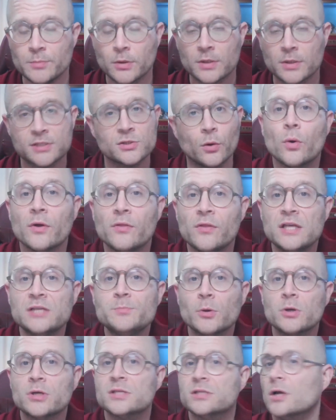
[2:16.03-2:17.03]
So these
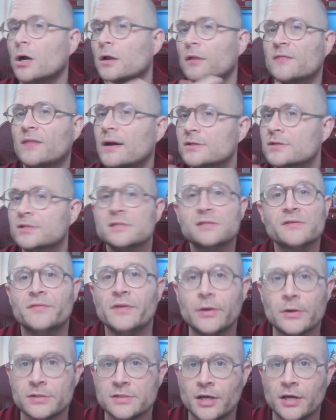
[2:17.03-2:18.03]
books start thousands of
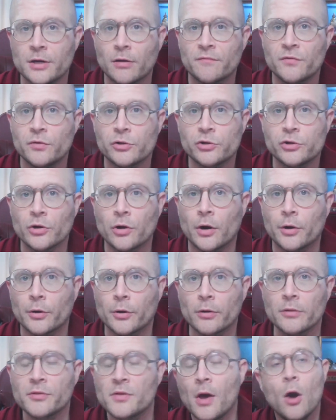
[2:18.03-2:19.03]
years in our future on Earth,
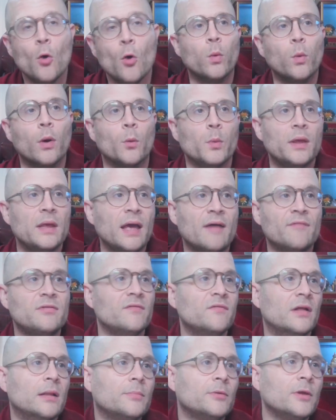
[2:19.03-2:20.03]
where we have
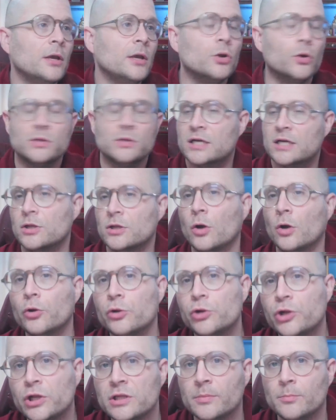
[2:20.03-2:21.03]
developed, technology
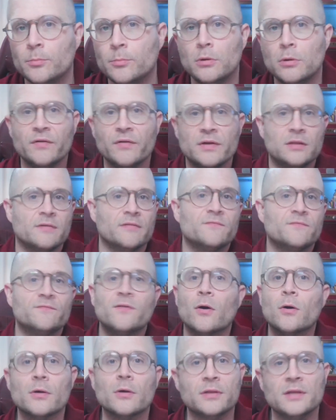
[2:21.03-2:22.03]
to move into far
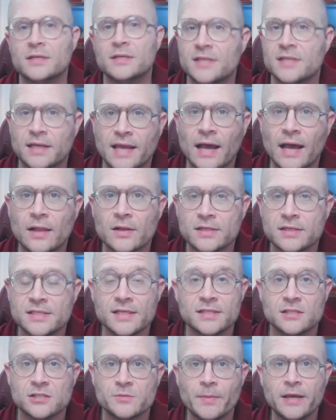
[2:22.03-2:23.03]
distant galaxies in
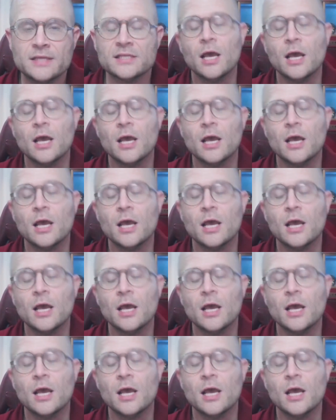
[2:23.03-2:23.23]
space.